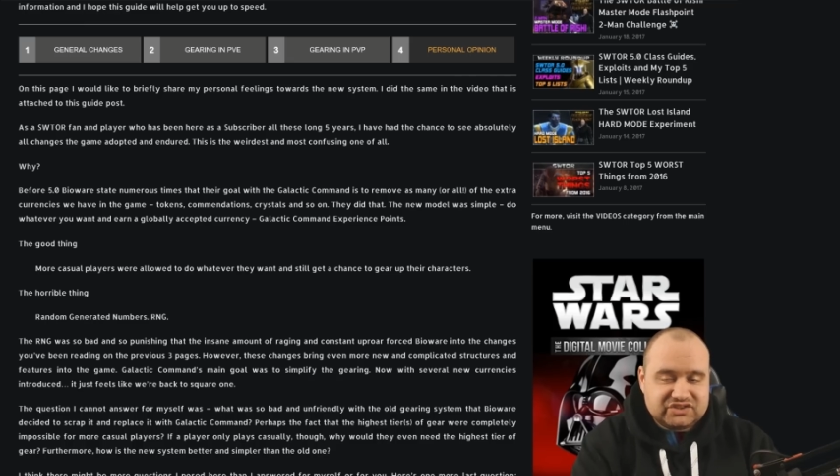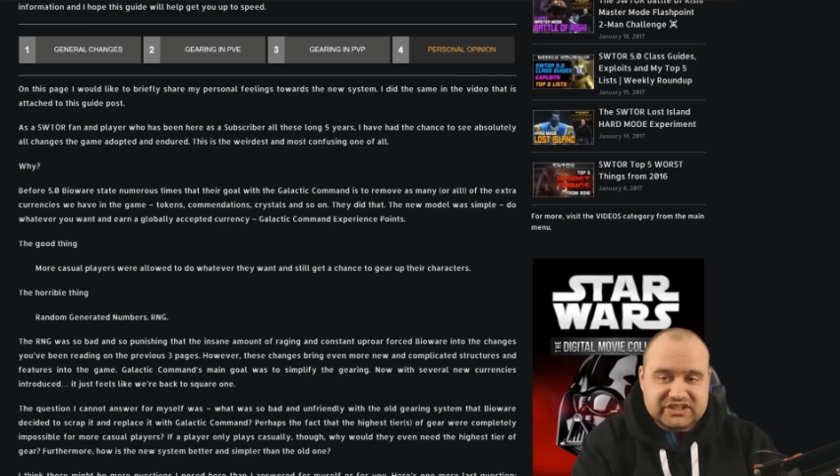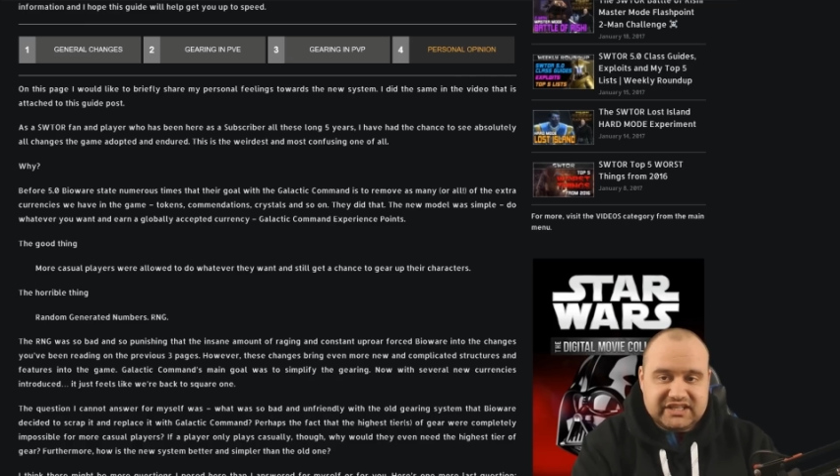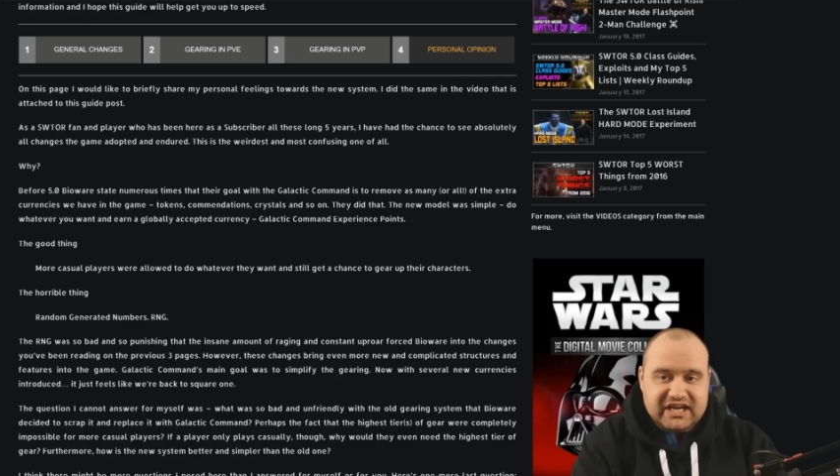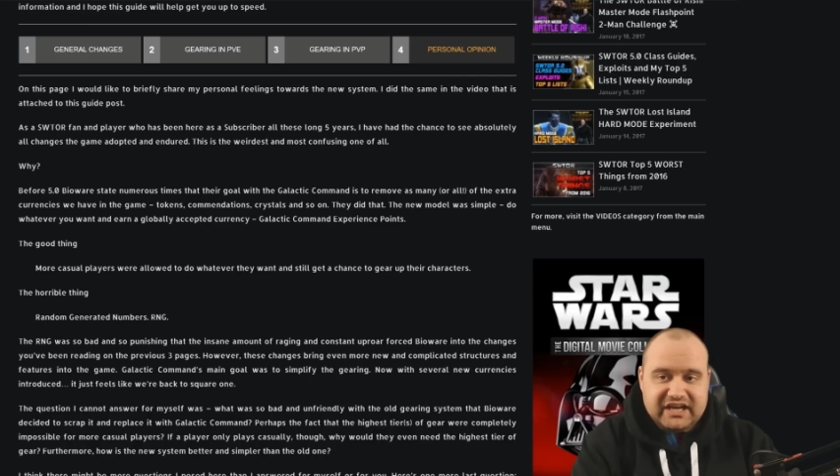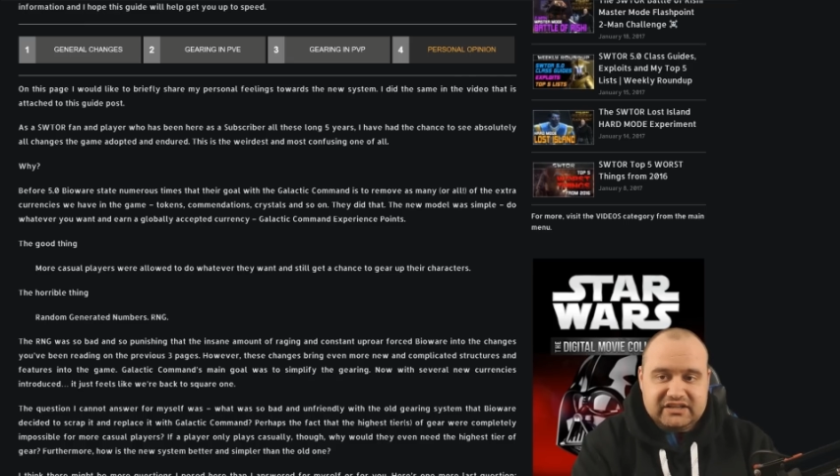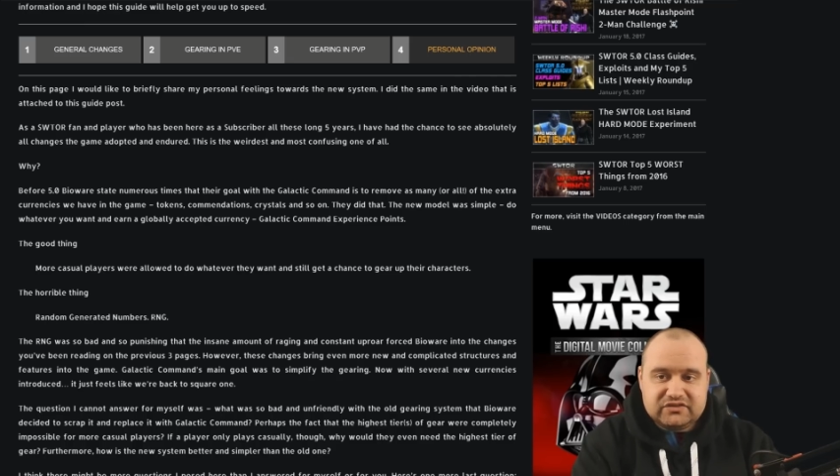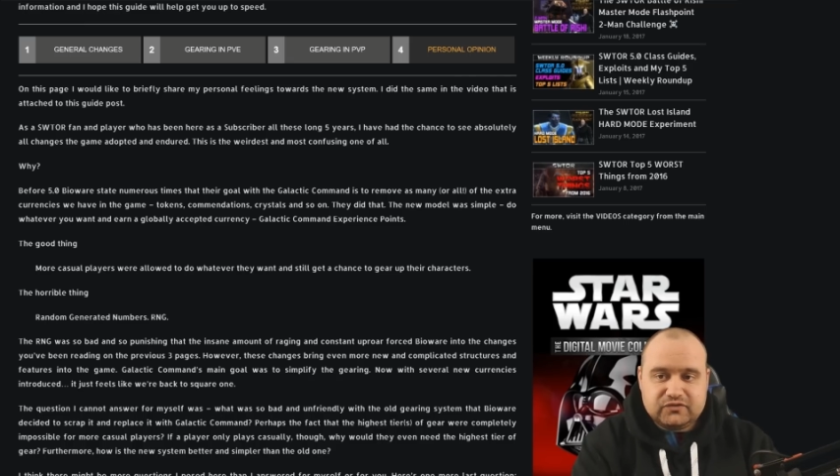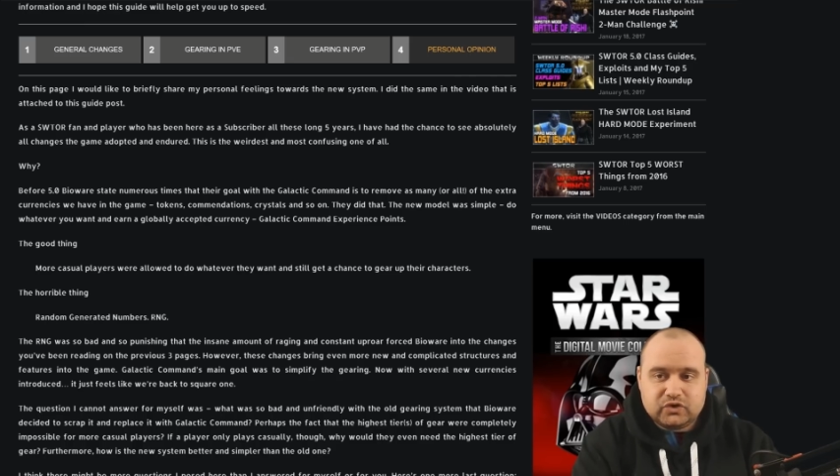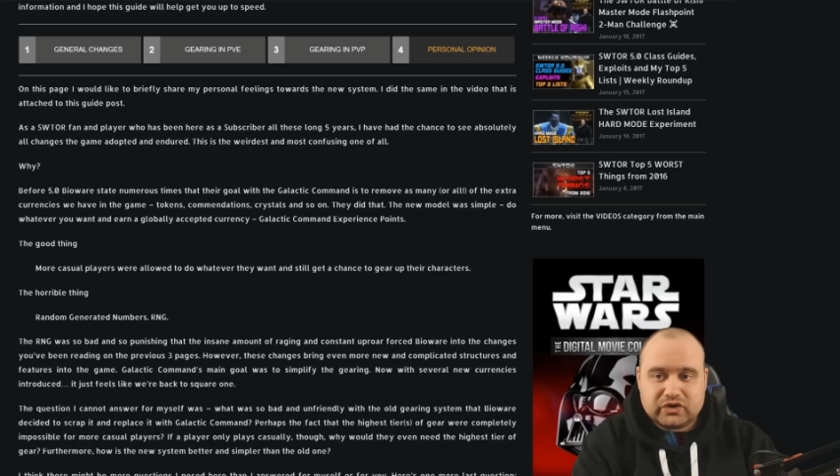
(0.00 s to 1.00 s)
the grind
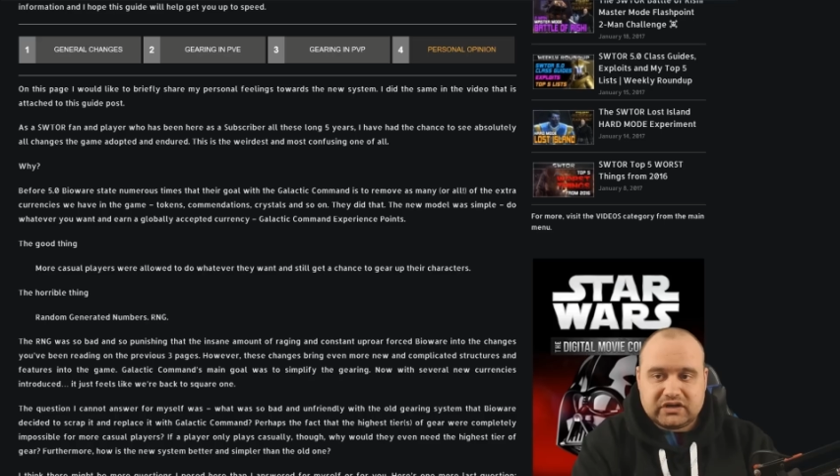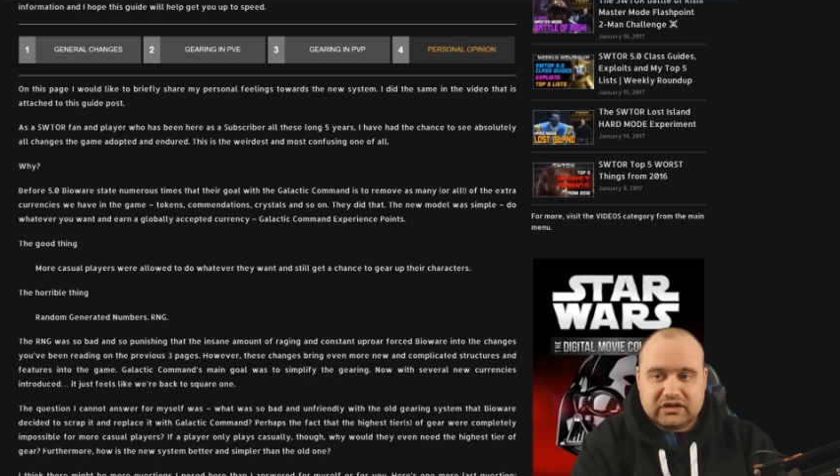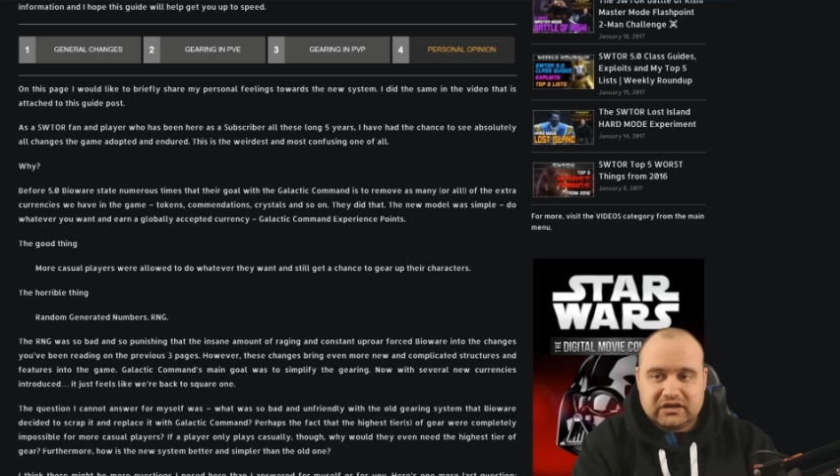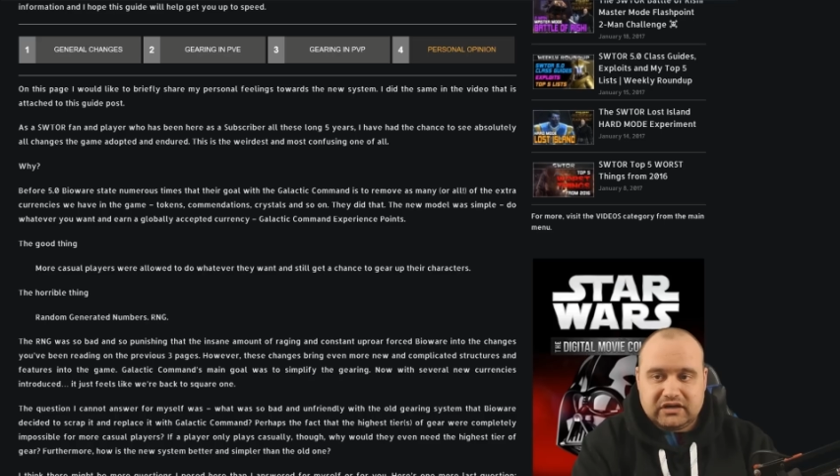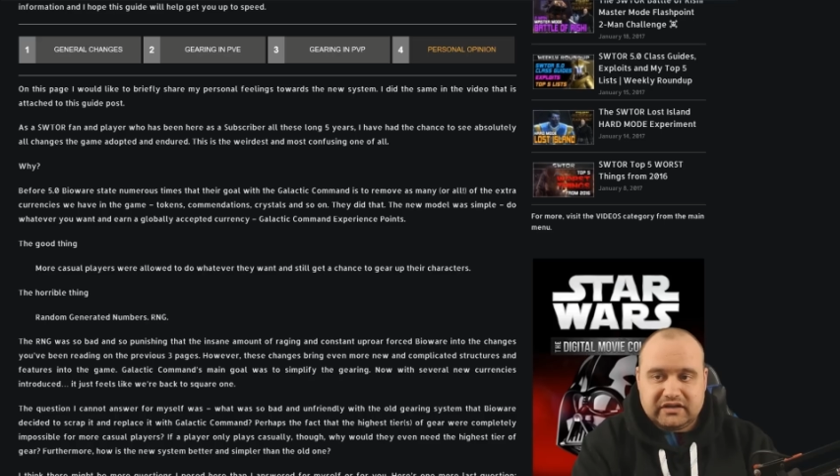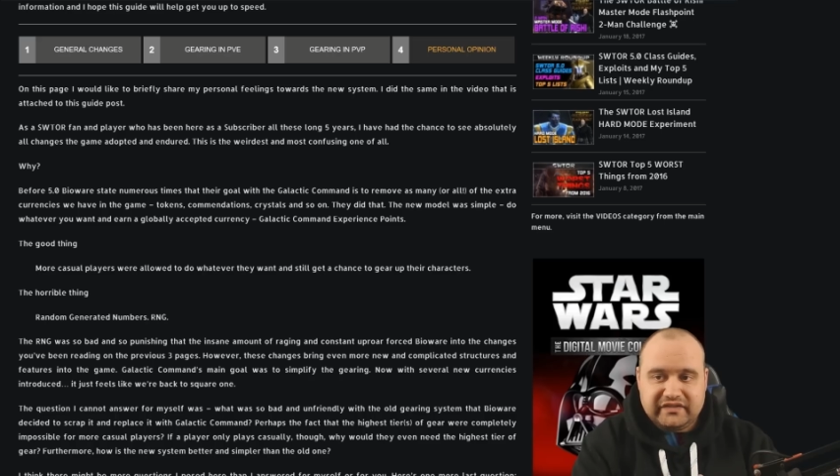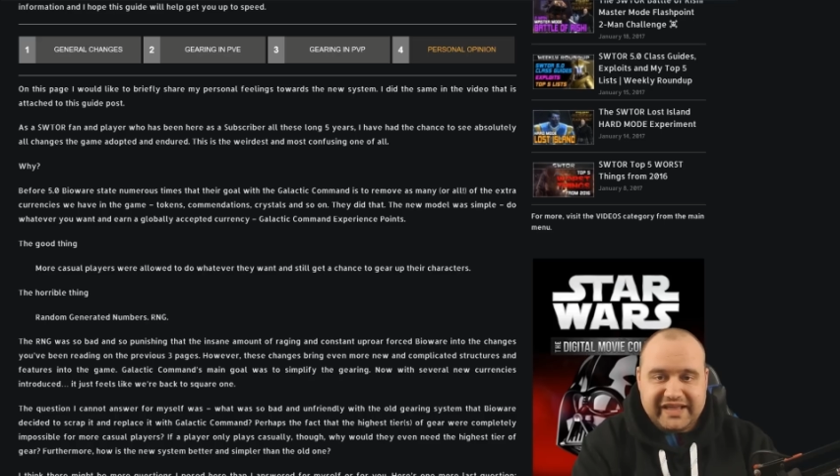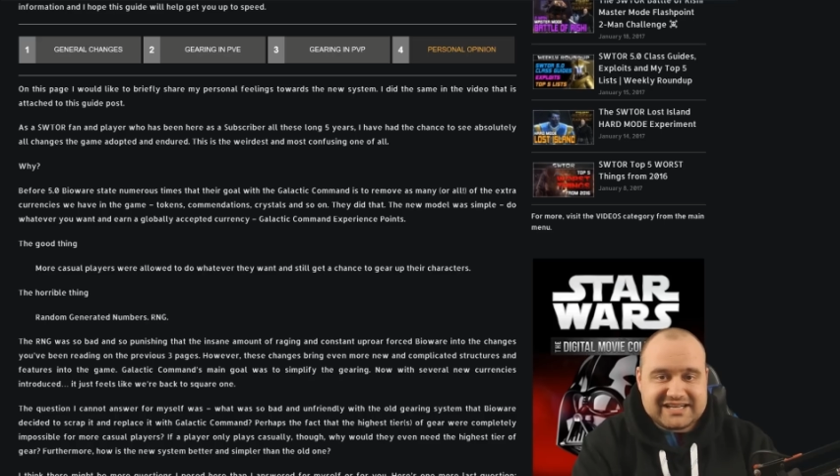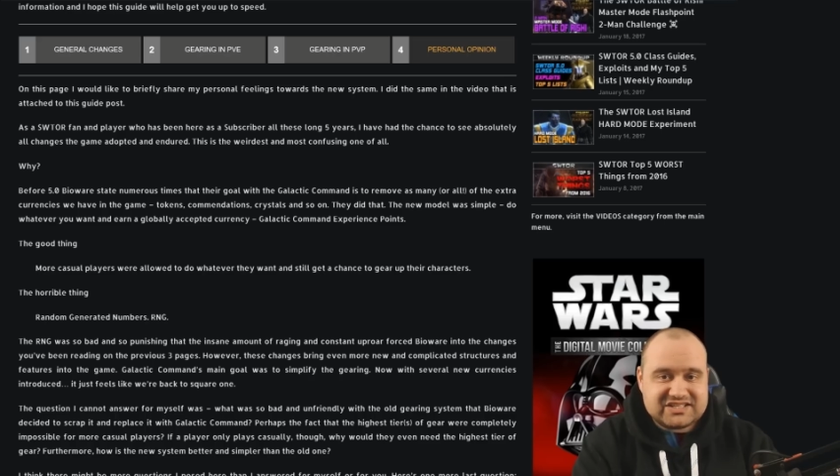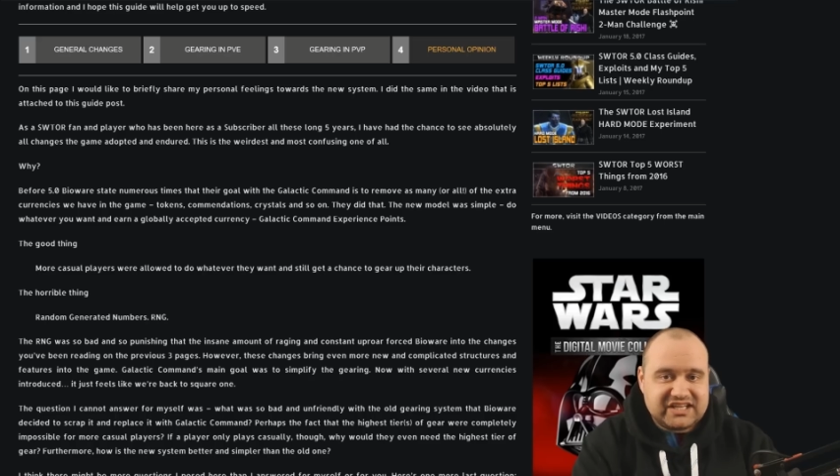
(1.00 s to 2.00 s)
for
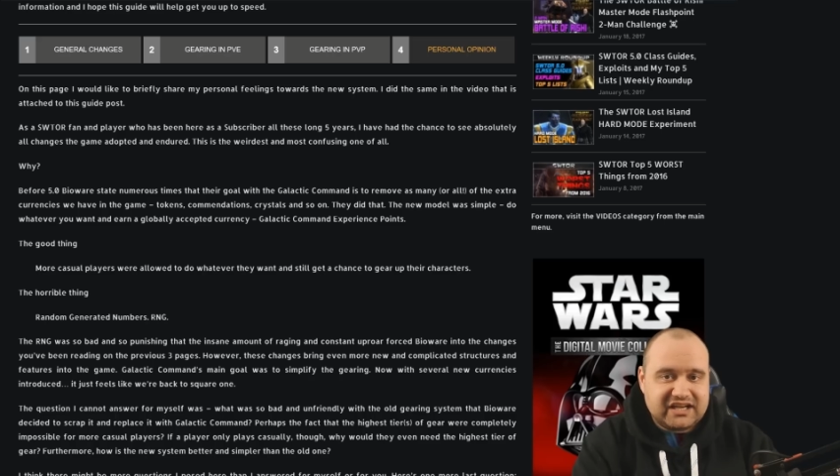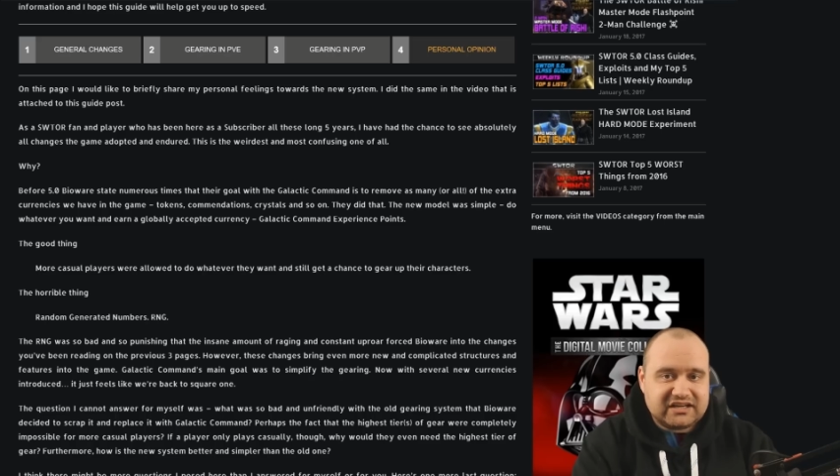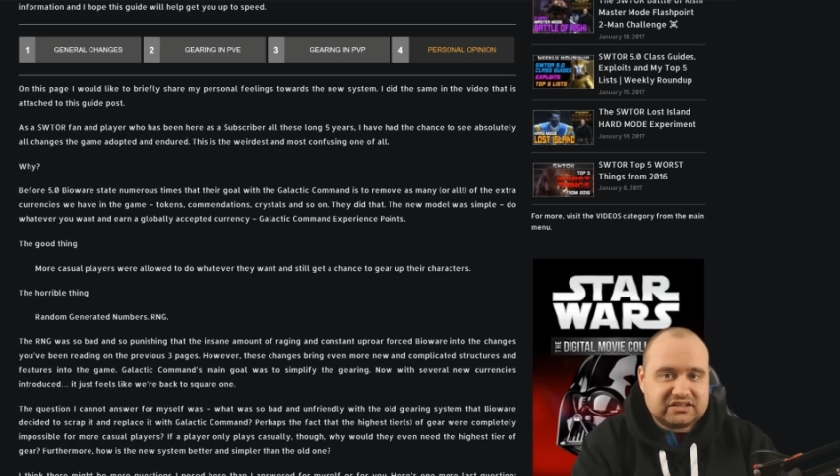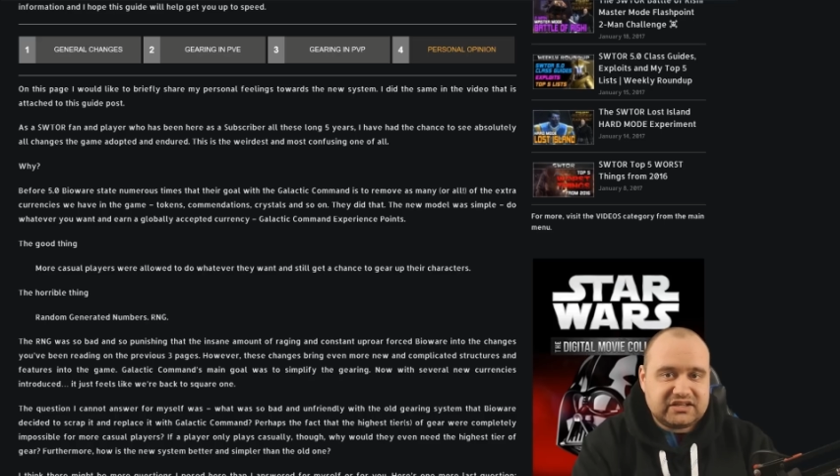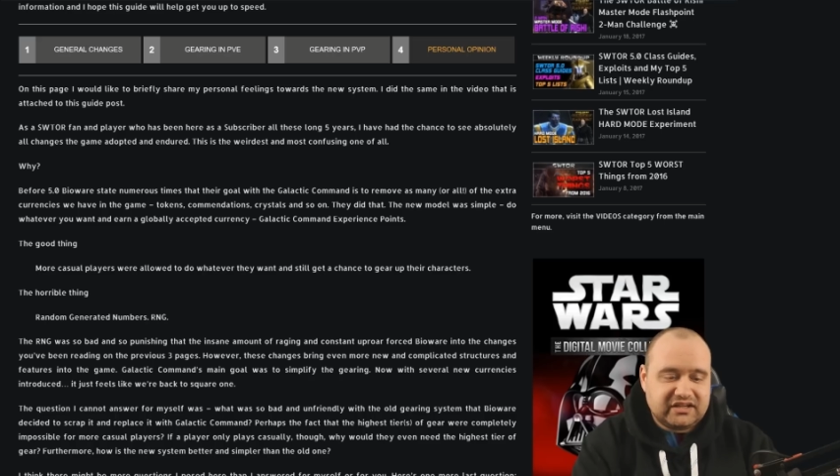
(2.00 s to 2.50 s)
next character